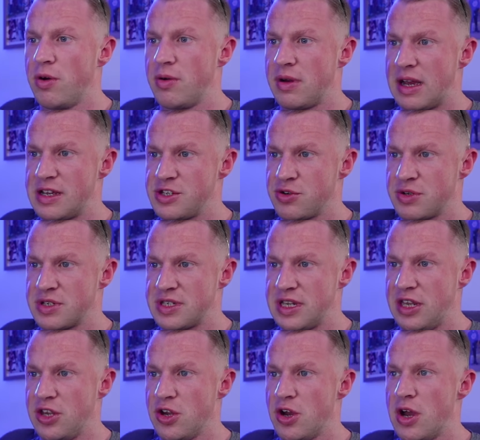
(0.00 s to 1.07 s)
as you can see
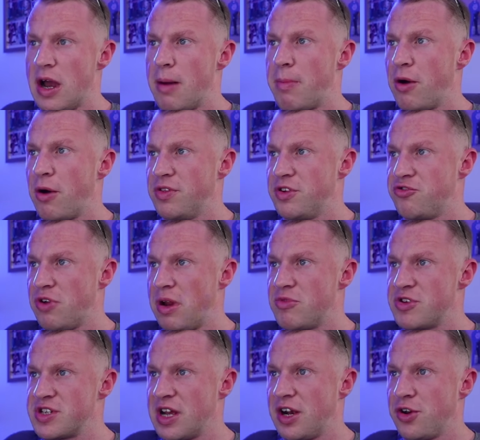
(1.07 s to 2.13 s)
here, about the dream
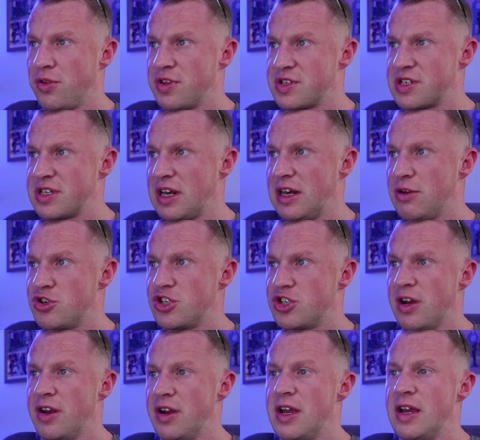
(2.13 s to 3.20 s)
result or the solution,
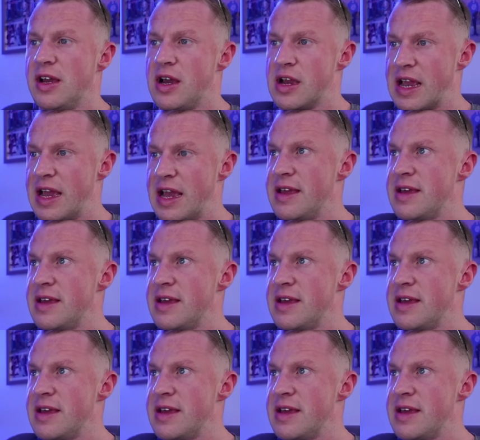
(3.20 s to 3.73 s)
okay?